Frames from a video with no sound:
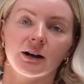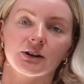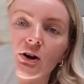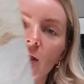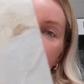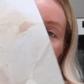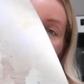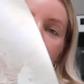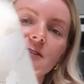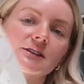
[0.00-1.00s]
I got that
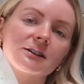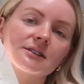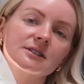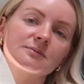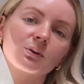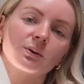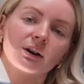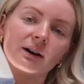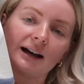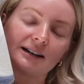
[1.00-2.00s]
in a
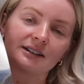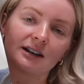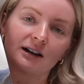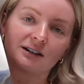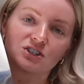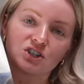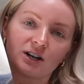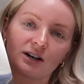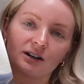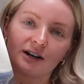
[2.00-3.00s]
smaller and a
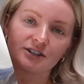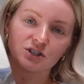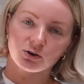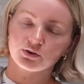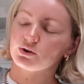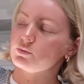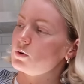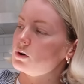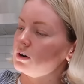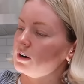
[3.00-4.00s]
larger. I don't know
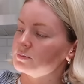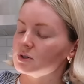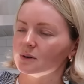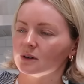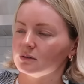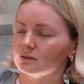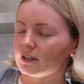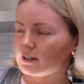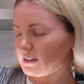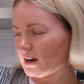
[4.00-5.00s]
what I'm doing.
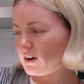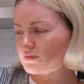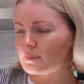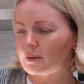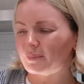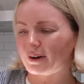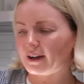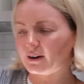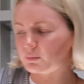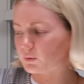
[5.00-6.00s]
Like, I can't remember
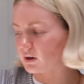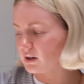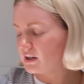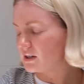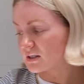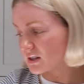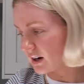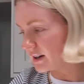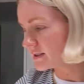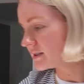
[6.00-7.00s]
now what
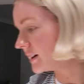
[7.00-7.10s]
size